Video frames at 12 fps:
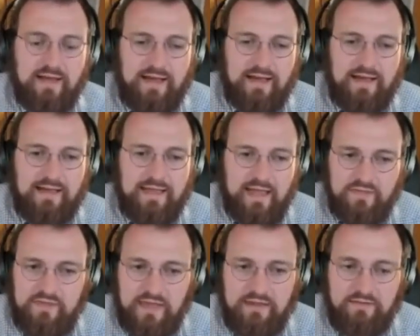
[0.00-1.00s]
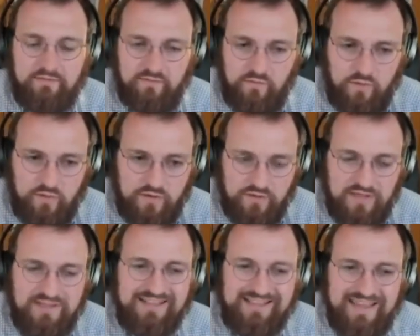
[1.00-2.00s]
Uh, and then for, let's
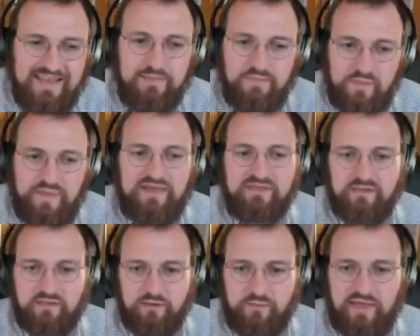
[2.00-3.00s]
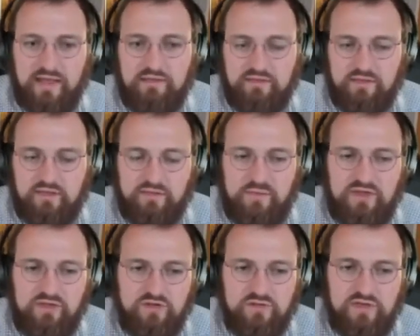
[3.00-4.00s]
clean up the mess a little bit. So let's make
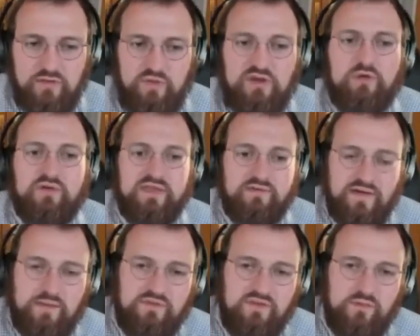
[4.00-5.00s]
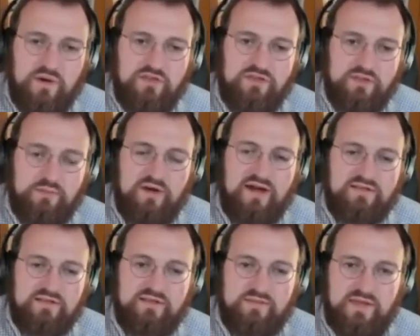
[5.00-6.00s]
sure that we don't give up too much in the
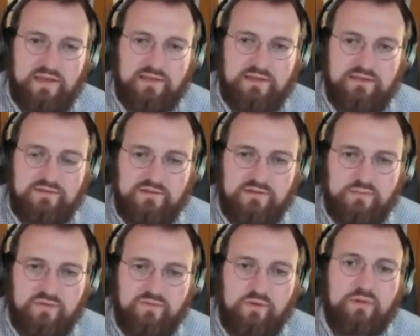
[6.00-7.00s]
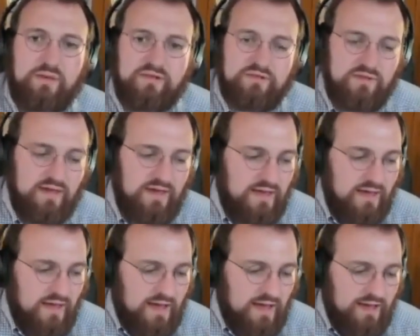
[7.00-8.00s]
process of getting additional performance.
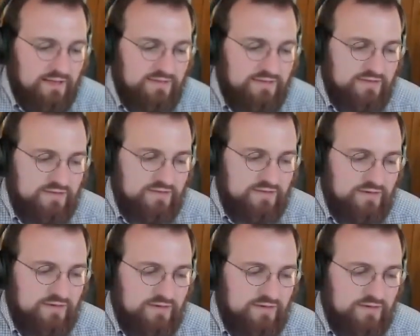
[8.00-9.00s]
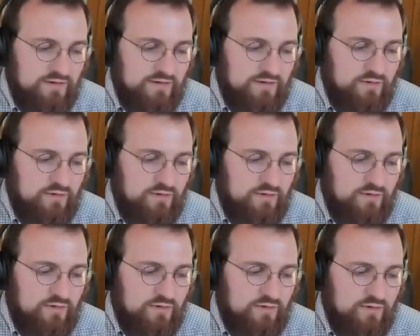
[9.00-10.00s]
Uh, so, uh, so
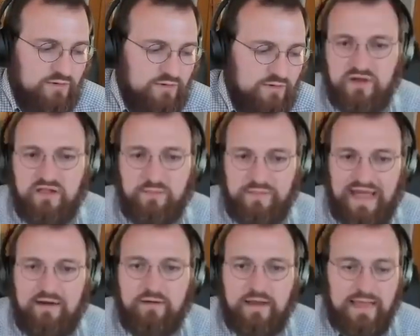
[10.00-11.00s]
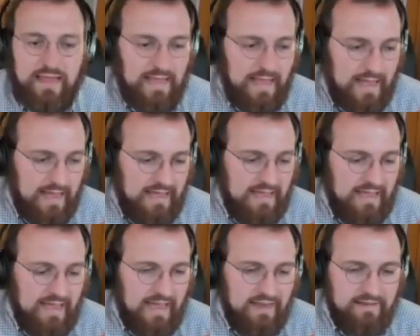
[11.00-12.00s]
that's what Basho is all about
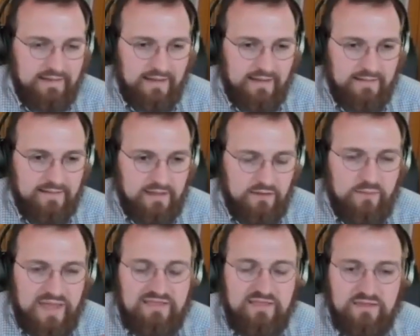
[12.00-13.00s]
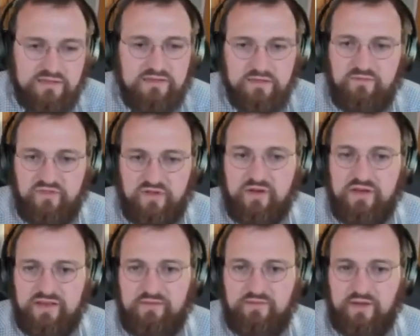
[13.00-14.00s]
uh, and uh, it'll make the system
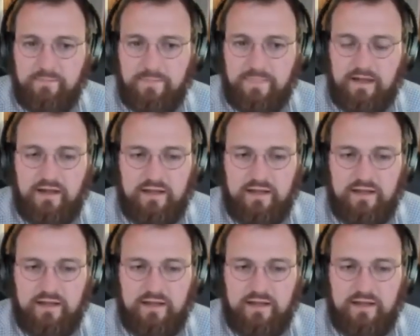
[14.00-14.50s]
very different.